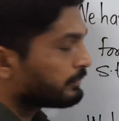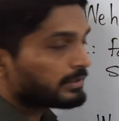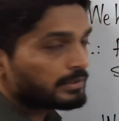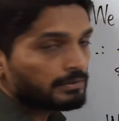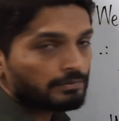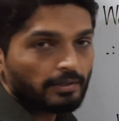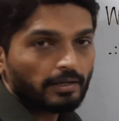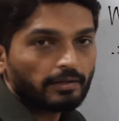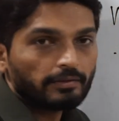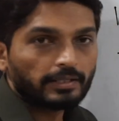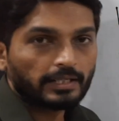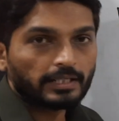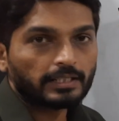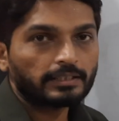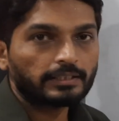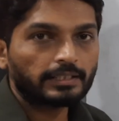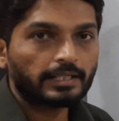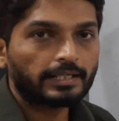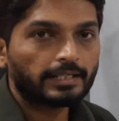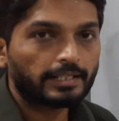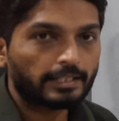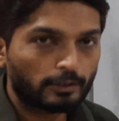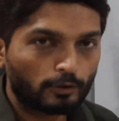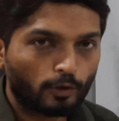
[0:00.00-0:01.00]
which we have taken
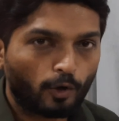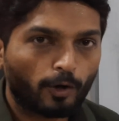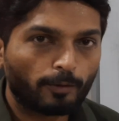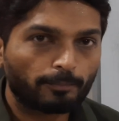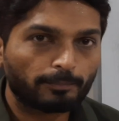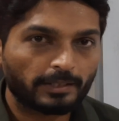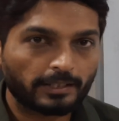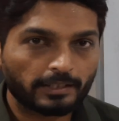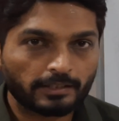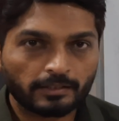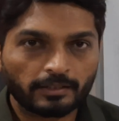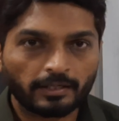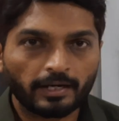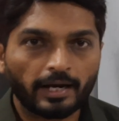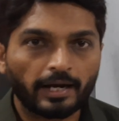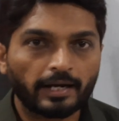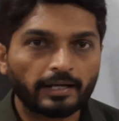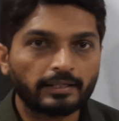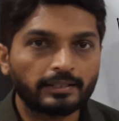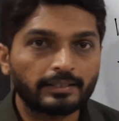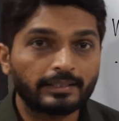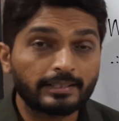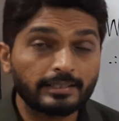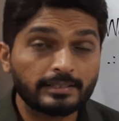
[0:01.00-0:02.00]
in denominator,
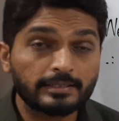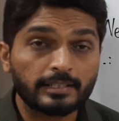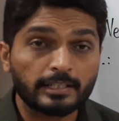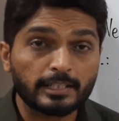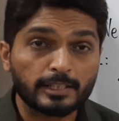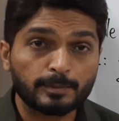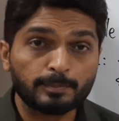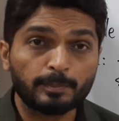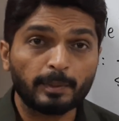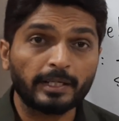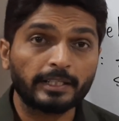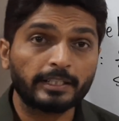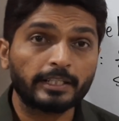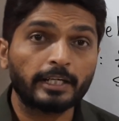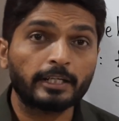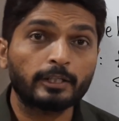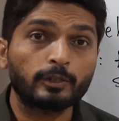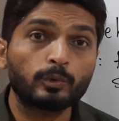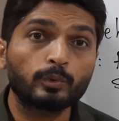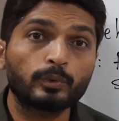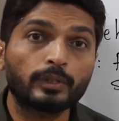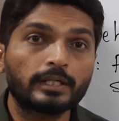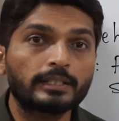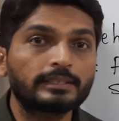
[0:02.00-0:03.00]
and it is
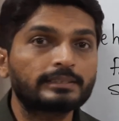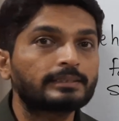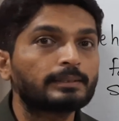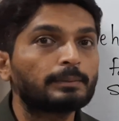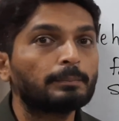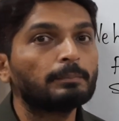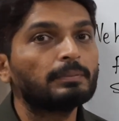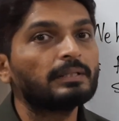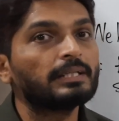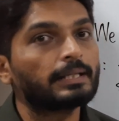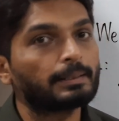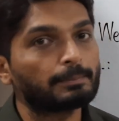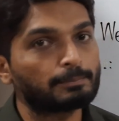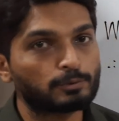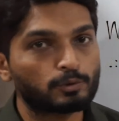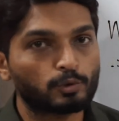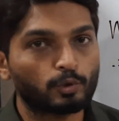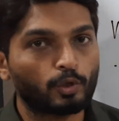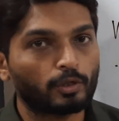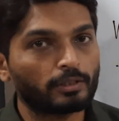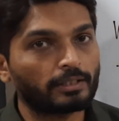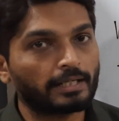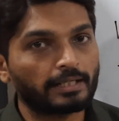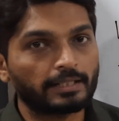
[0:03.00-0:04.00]
expected to get simply
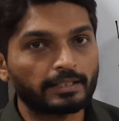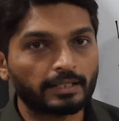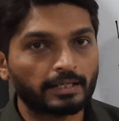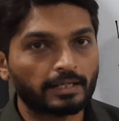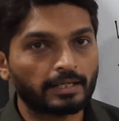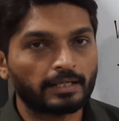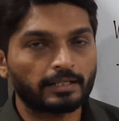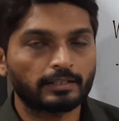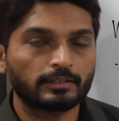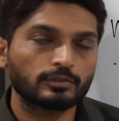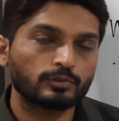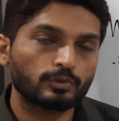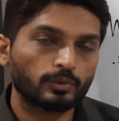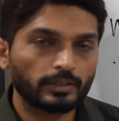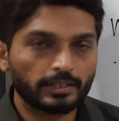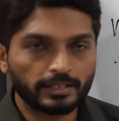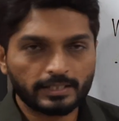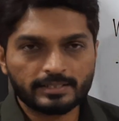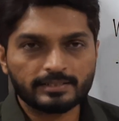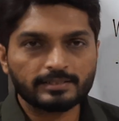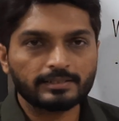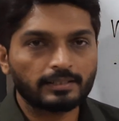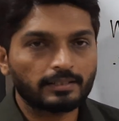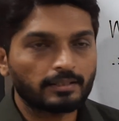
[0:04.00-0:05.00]
epsilon at the end. So let
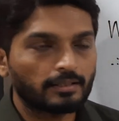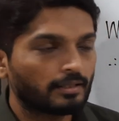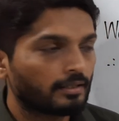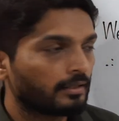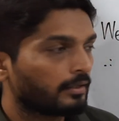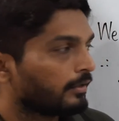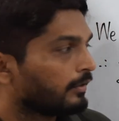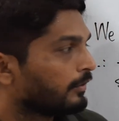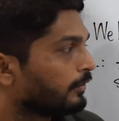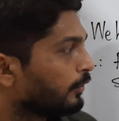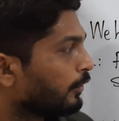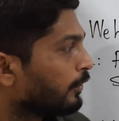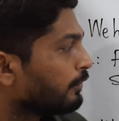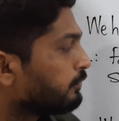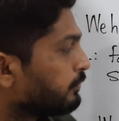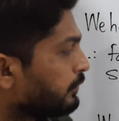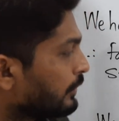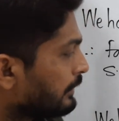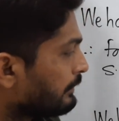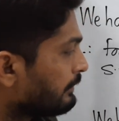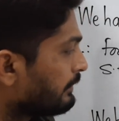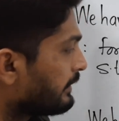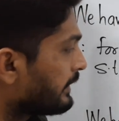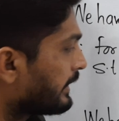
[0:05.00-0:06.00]
us see.
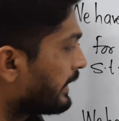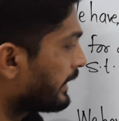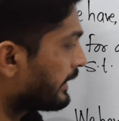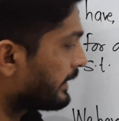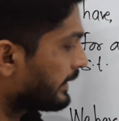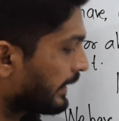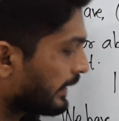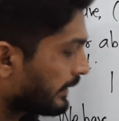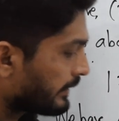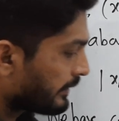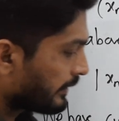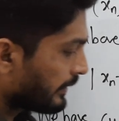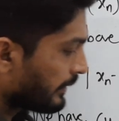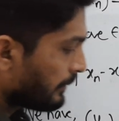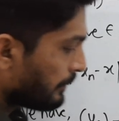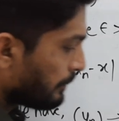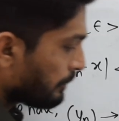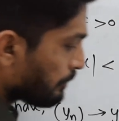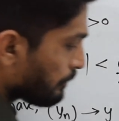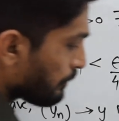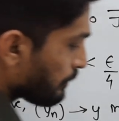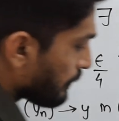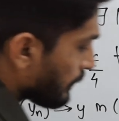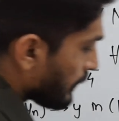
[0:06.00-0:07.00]
Hopefully, we'll get that thing.
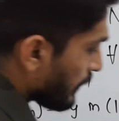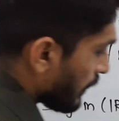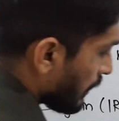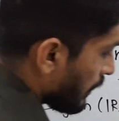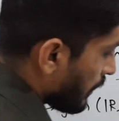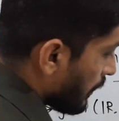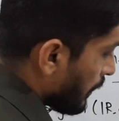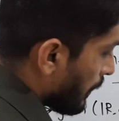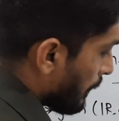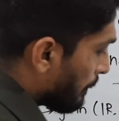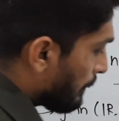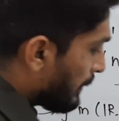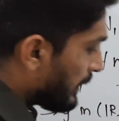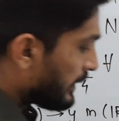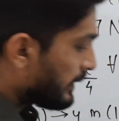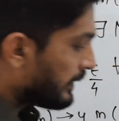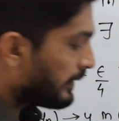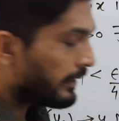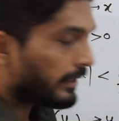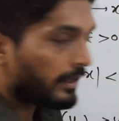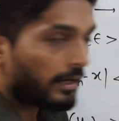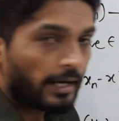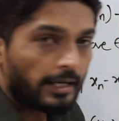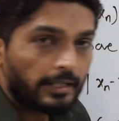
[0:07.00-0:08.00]
But
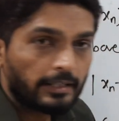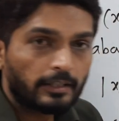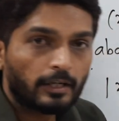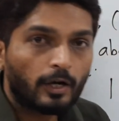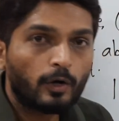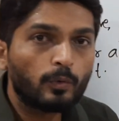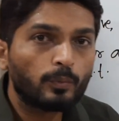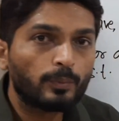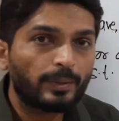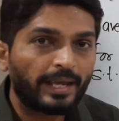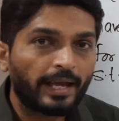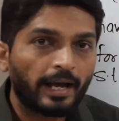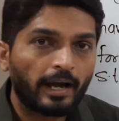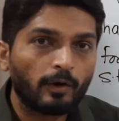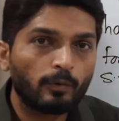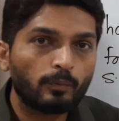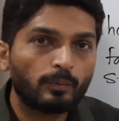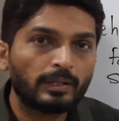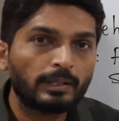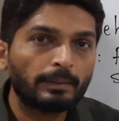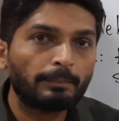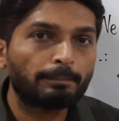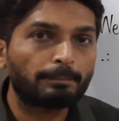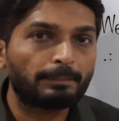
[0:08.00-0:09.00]
right now, we have
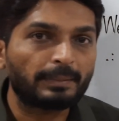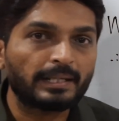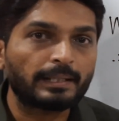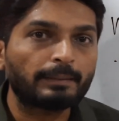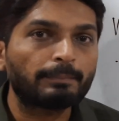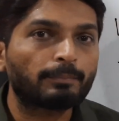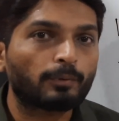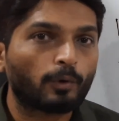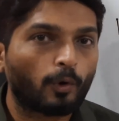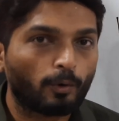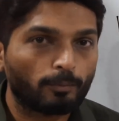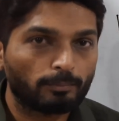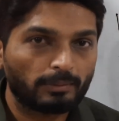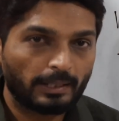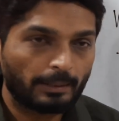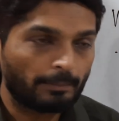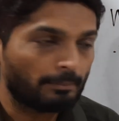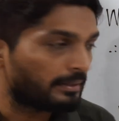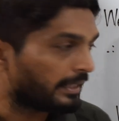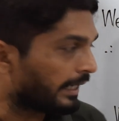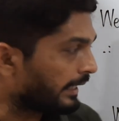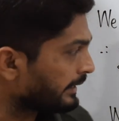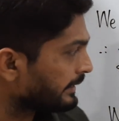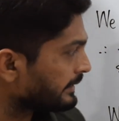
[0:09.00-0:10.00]
one big
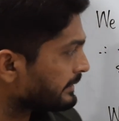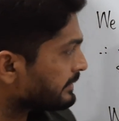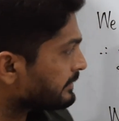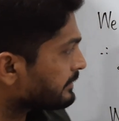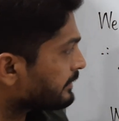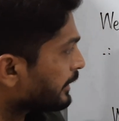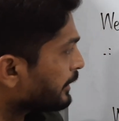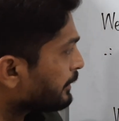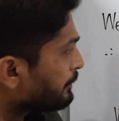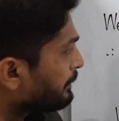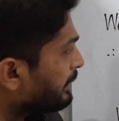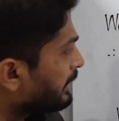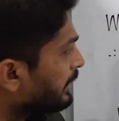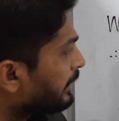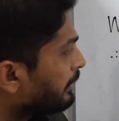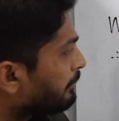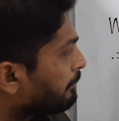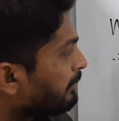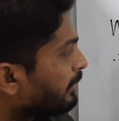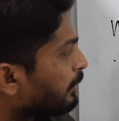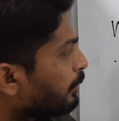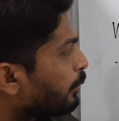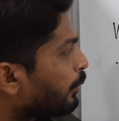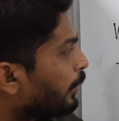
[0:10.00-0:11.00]
problem. That is, statement
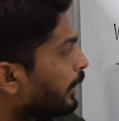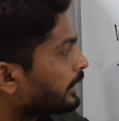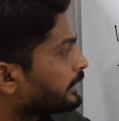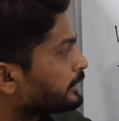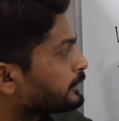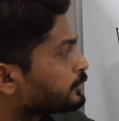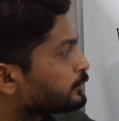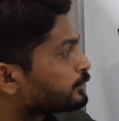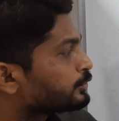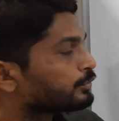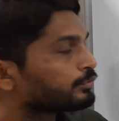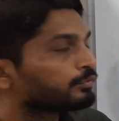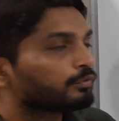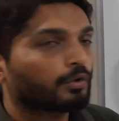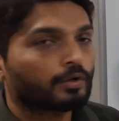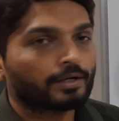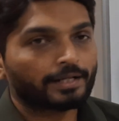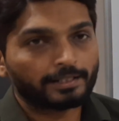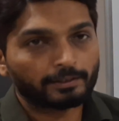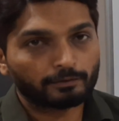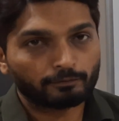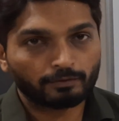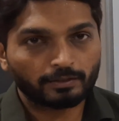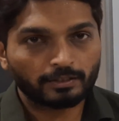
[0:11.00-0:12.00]
number 1 is true for
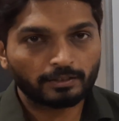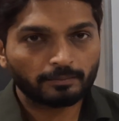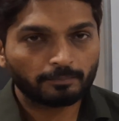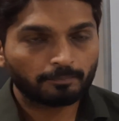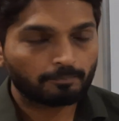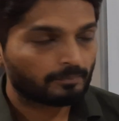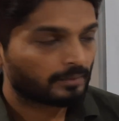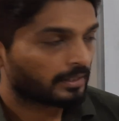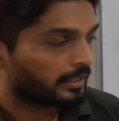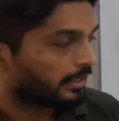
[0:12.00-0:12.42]
n1.